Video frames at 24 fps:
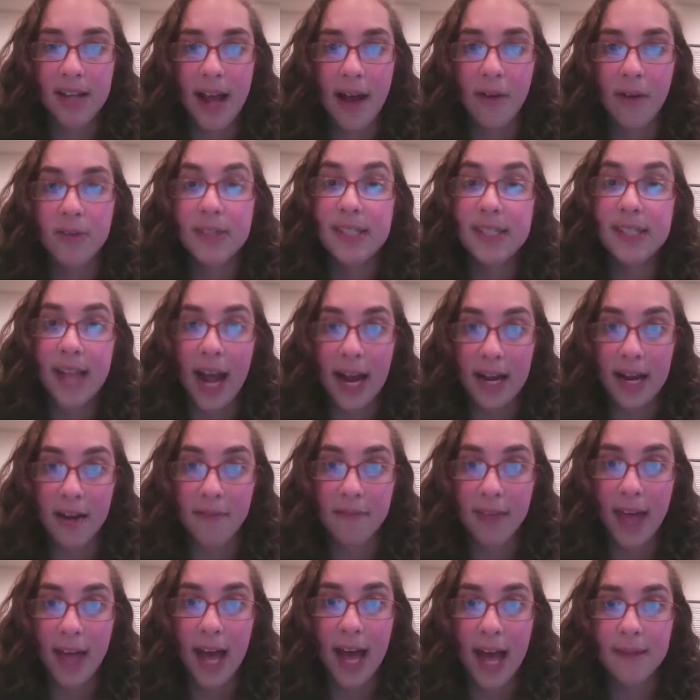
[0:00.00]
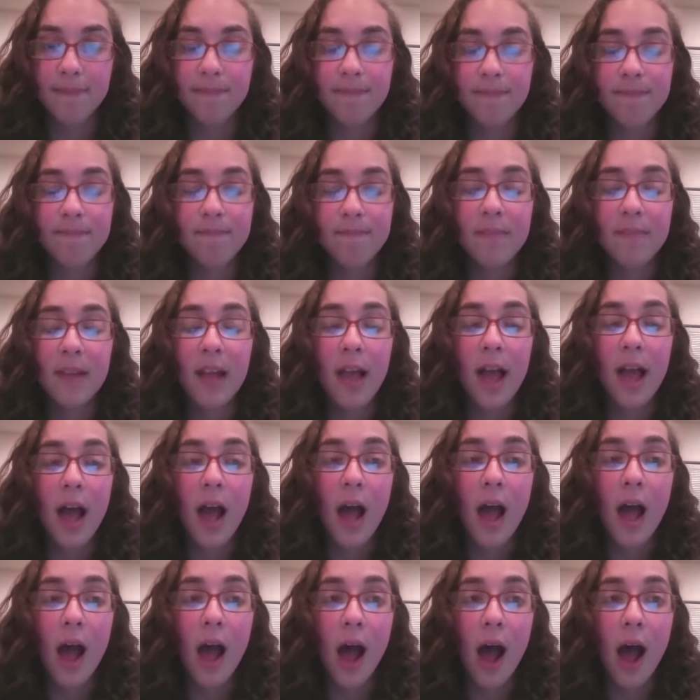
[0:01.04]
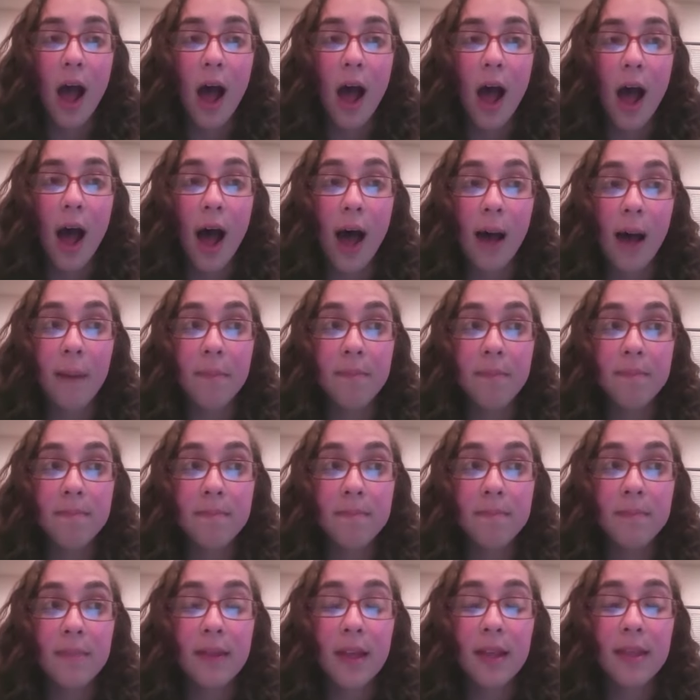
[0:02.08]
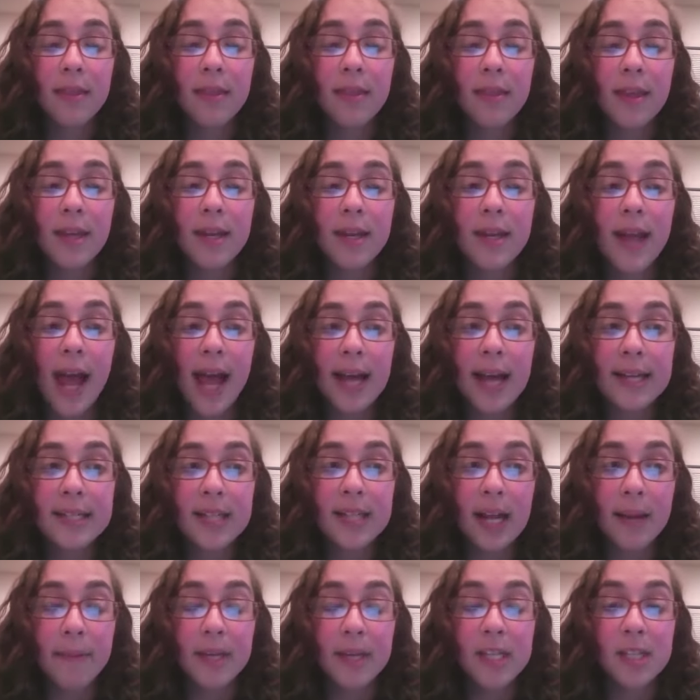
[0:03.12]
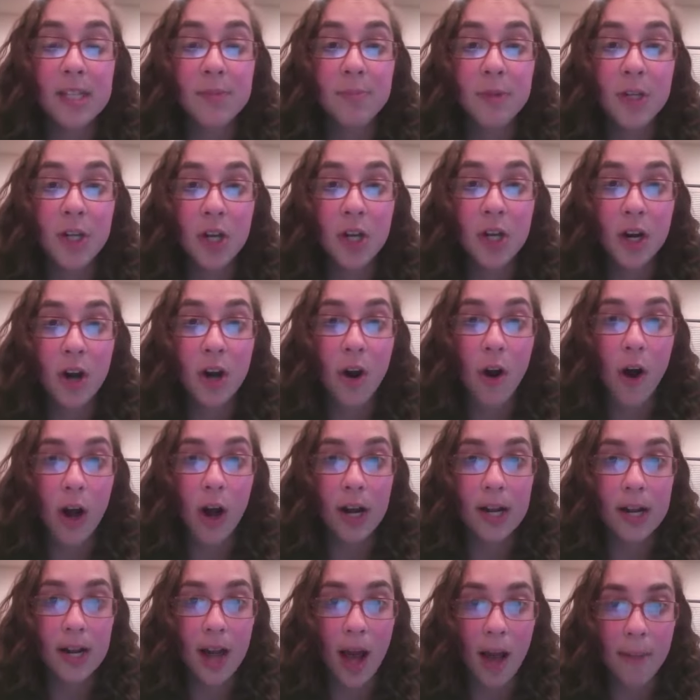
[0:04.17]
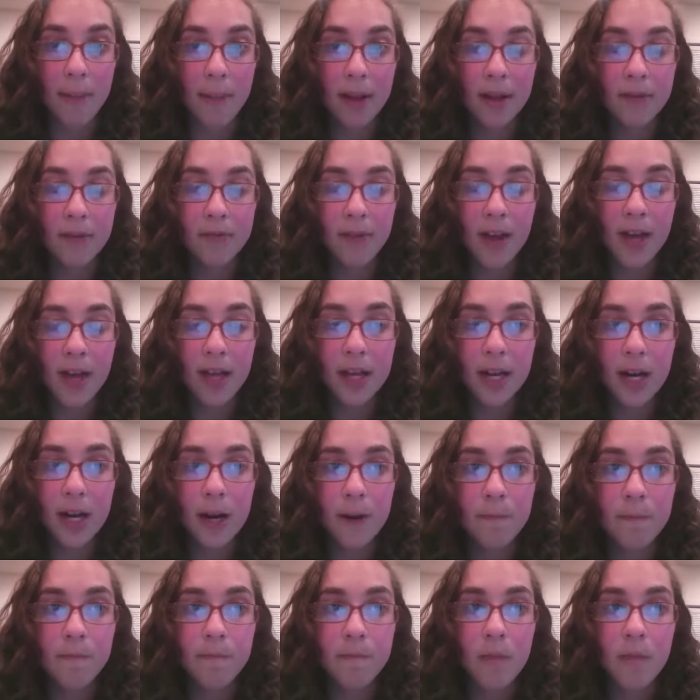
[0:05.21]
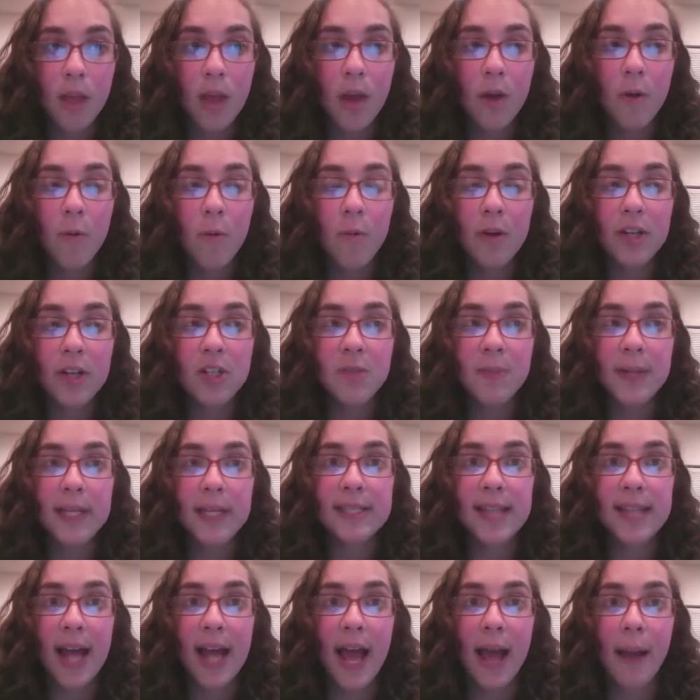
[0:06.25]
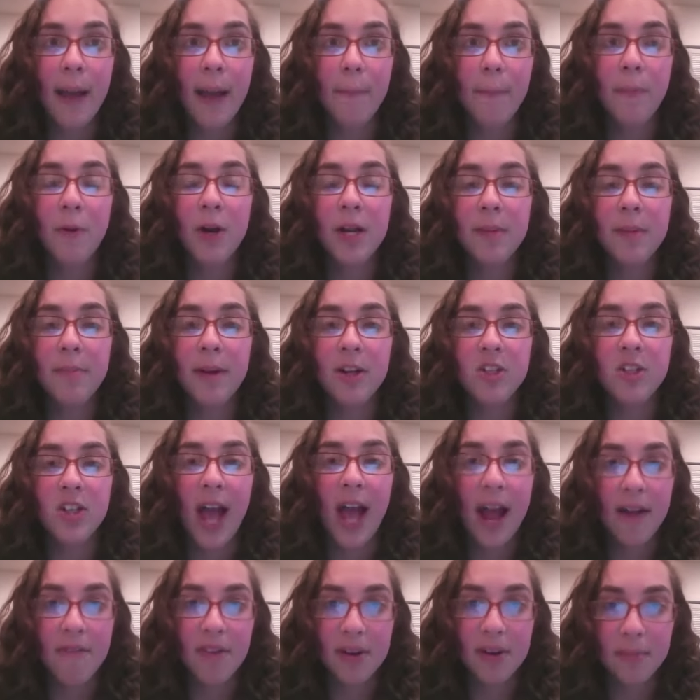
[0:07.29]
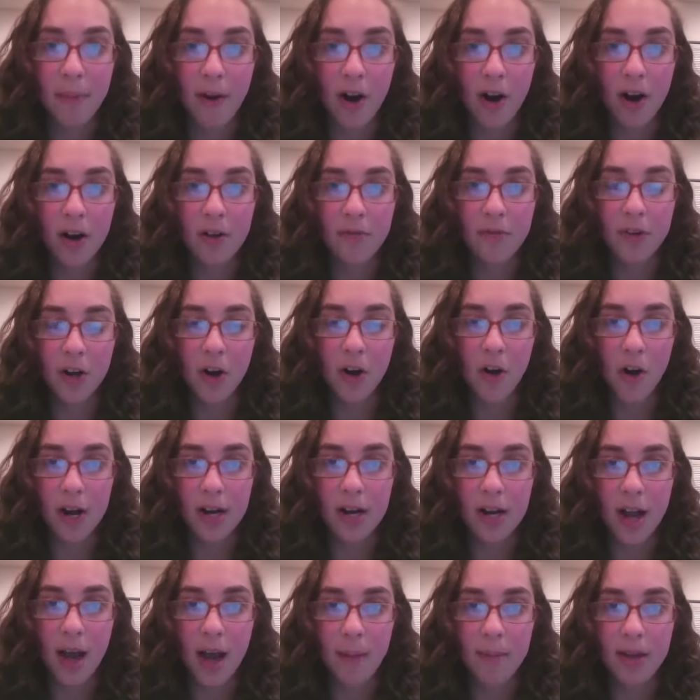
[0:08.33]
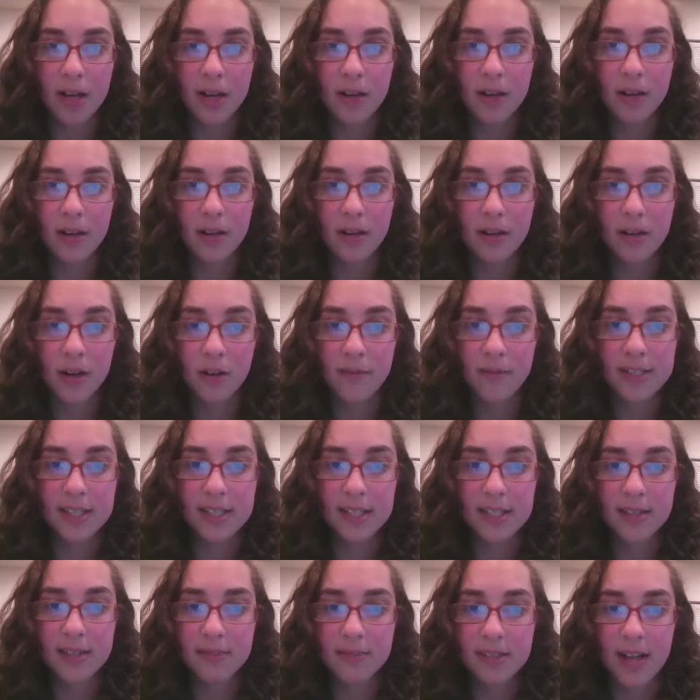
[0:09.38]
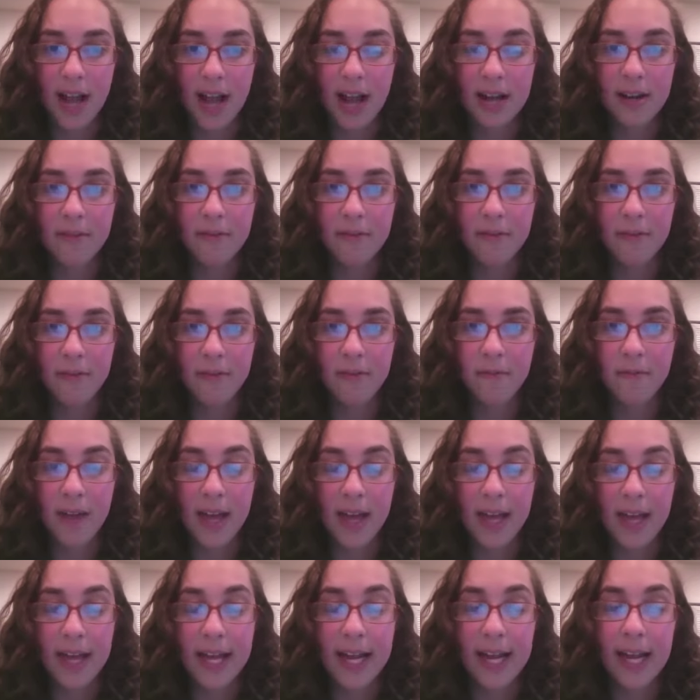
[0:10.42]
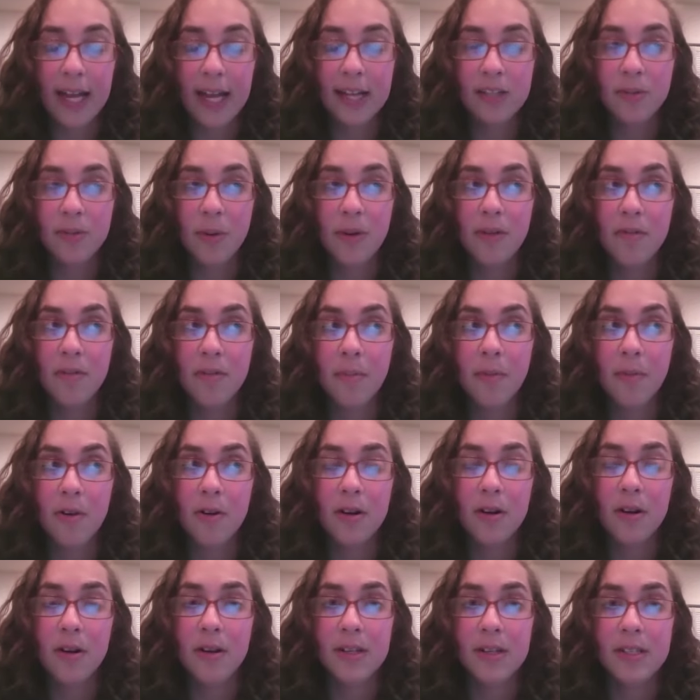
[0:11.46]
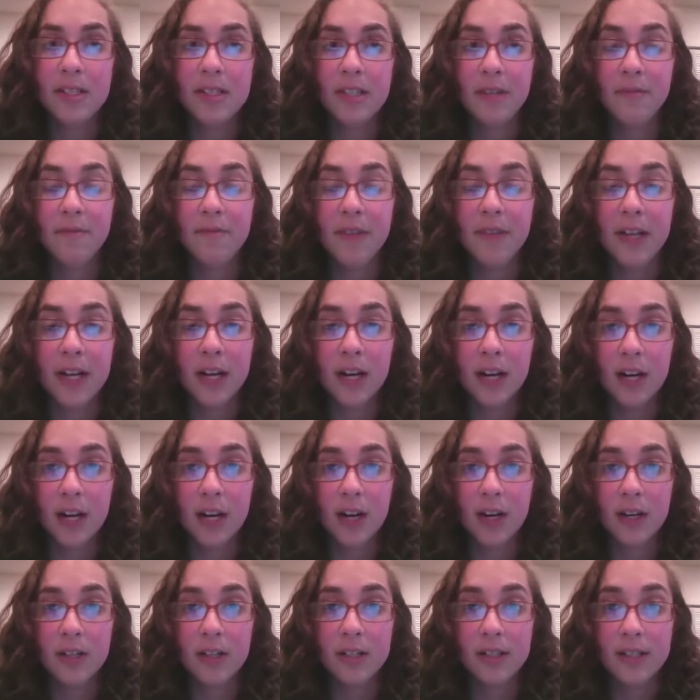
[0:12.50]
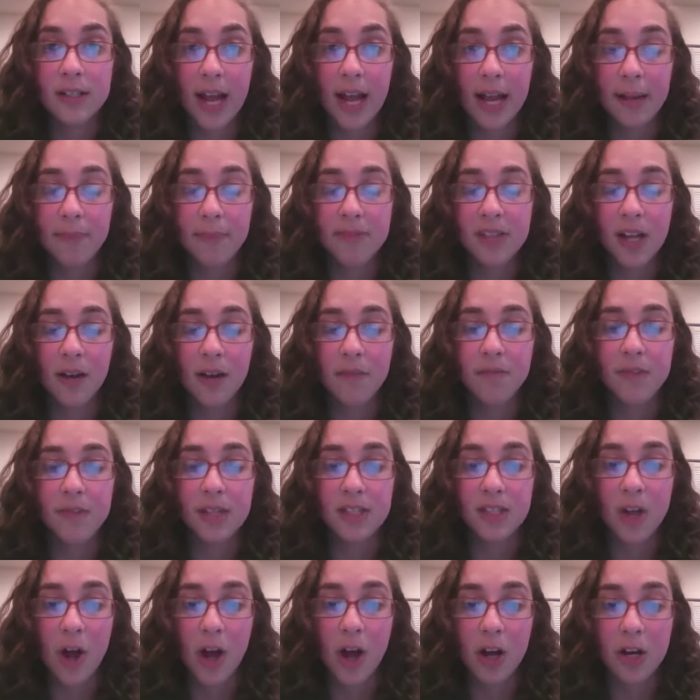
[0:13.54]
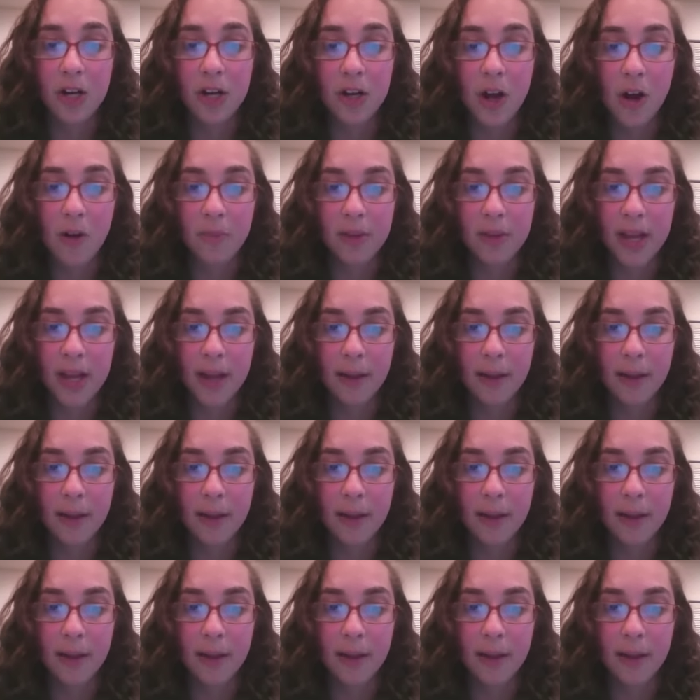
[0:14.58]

outside of that. Um, the next type is pure autonomic failure, which means pretty much every part of your autonomic nervous system is kind of failing. It's one of the more severe types of dysautonomia